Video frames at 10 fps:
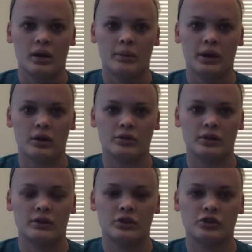Parents
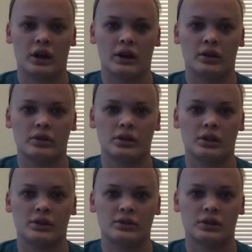of a child
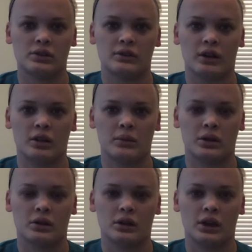list
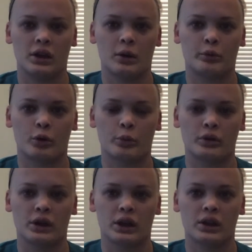developmentally
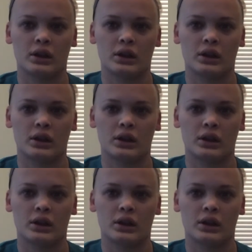appropriate,